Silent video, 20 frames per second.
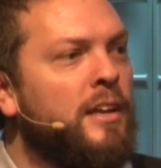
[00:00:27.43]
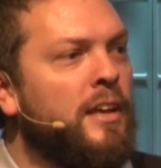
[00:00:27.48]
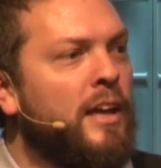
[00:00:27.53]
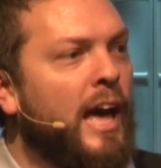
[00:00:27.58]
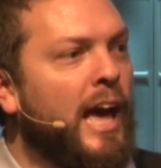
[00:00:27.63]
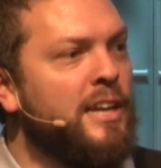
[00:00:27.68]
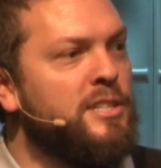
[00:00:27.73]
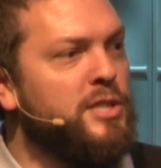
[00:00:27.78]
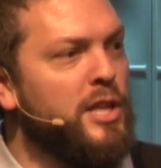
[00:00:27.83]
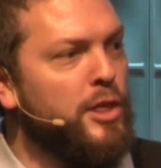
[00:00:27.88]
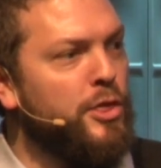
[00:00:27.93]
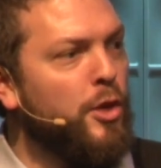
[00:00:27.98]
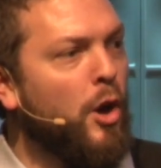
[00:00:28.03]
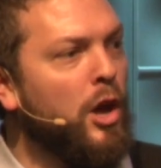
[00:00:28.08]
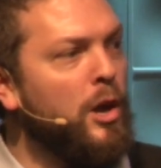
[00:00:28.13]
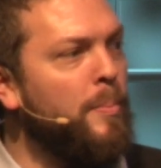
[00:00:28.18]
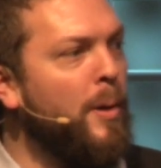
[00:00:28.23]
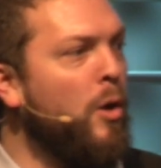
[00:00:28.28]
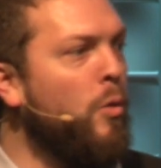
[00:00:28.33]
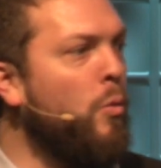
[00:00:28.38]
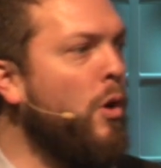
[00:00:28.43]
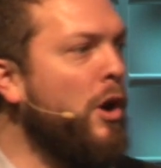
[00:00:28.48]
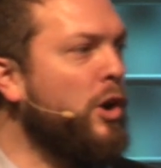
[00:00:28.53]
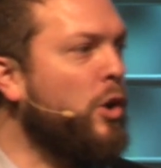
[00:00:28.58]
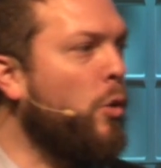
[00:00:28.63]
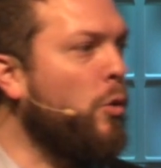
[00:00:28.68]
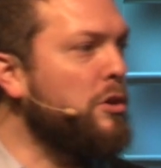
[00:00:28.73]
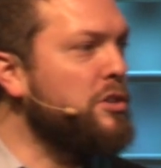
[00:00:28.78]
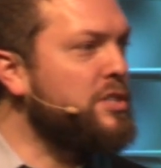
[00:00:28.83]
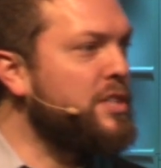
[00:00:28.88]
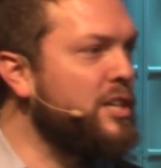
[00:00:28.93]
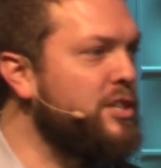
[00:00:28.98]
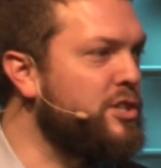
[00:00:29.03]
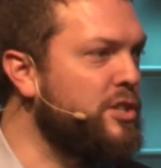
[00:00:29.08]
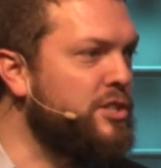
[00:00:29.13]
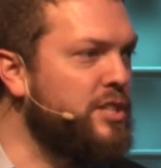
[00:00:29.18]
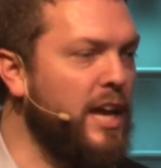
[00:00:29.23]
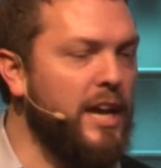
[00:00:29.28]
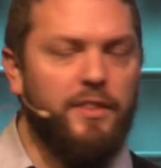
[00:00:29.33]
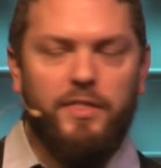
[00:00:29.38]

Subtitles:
As they thought about what course they should take,